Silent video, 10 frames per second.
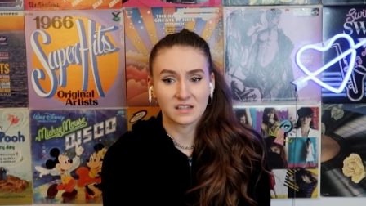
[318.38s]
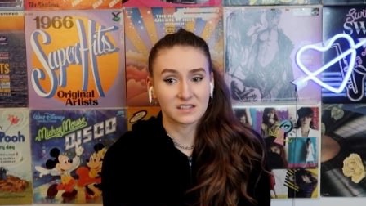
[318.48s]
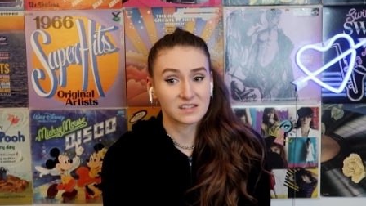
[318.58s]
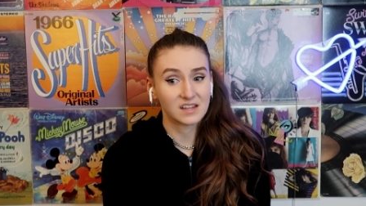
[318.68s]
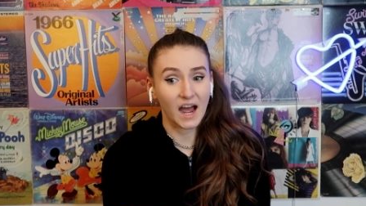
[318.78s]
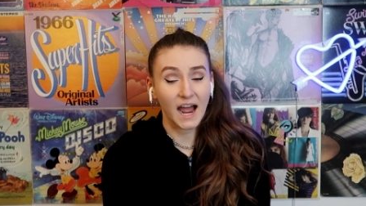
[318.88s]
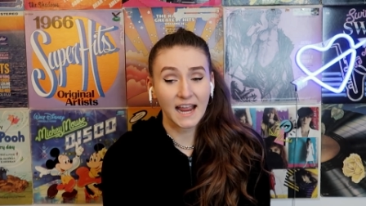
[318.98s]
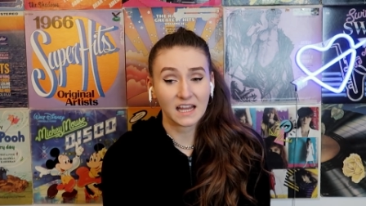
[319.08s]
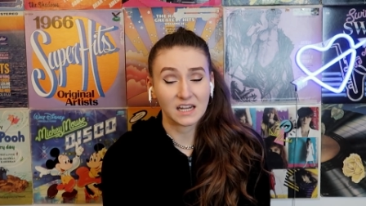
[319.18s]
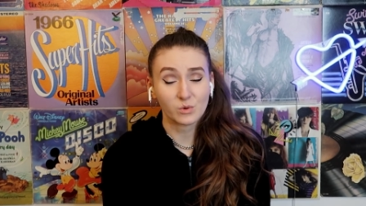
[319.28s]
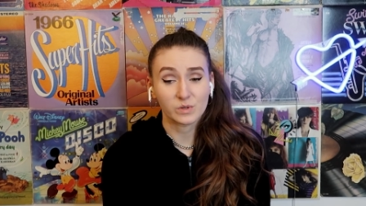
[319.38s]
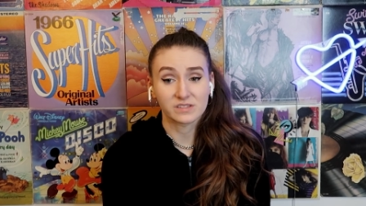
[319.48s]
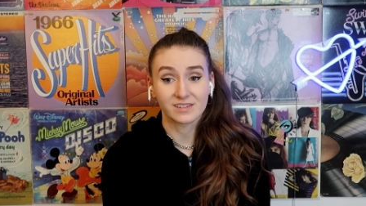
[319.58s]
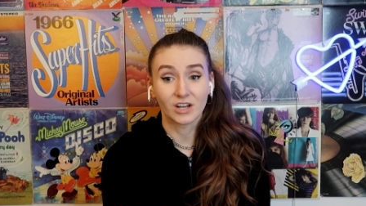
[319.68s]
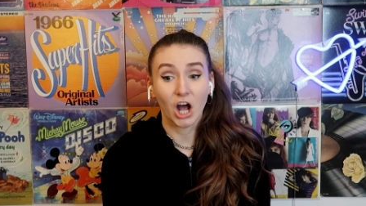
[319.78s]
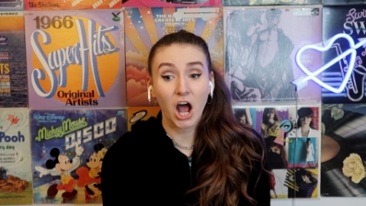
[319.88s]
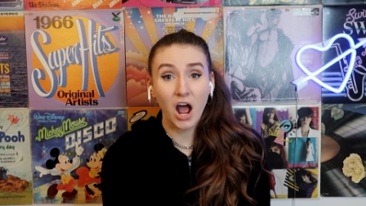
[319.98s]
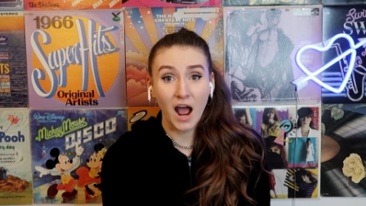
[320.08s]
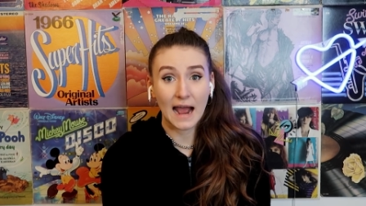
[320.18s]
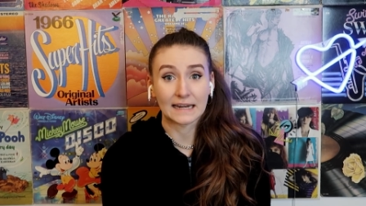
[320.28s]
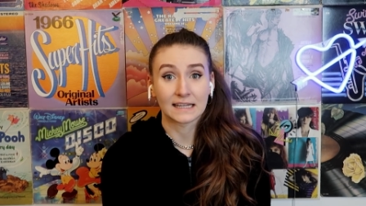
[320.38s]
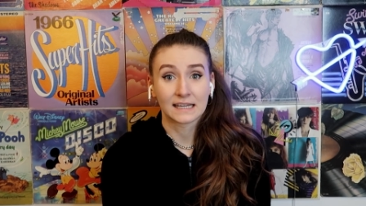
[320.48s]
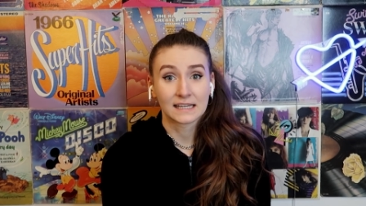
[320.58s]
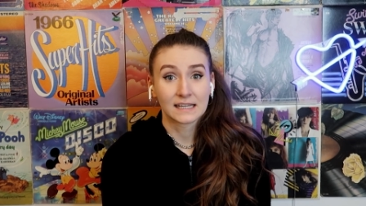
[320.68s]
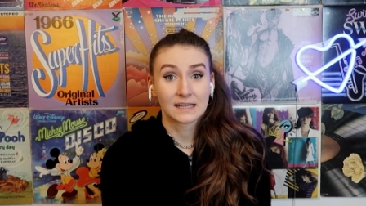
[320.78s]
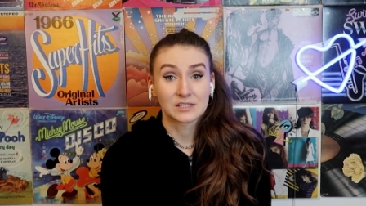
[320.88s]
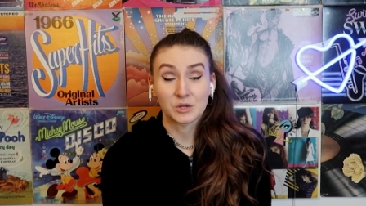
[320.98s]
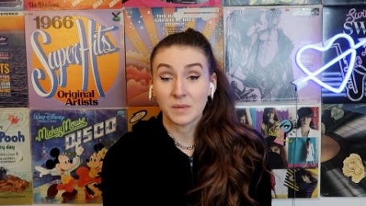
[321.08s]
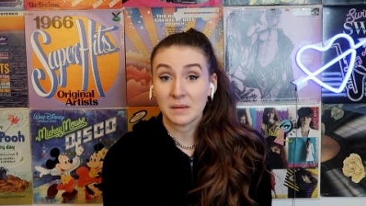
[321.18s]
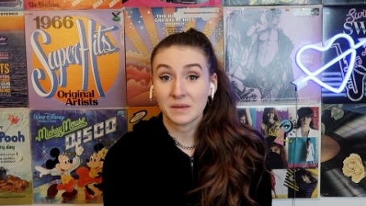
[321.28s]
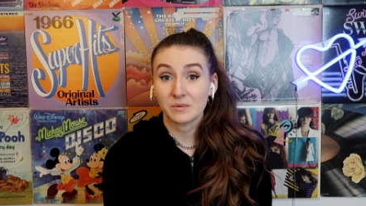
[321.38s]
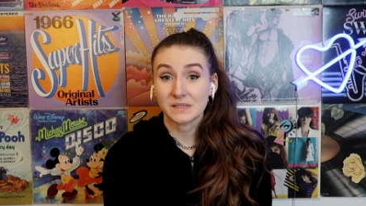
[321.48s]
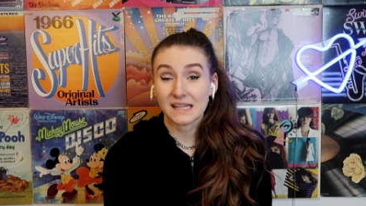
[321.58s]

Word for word: the sky and it was gone. So maybe it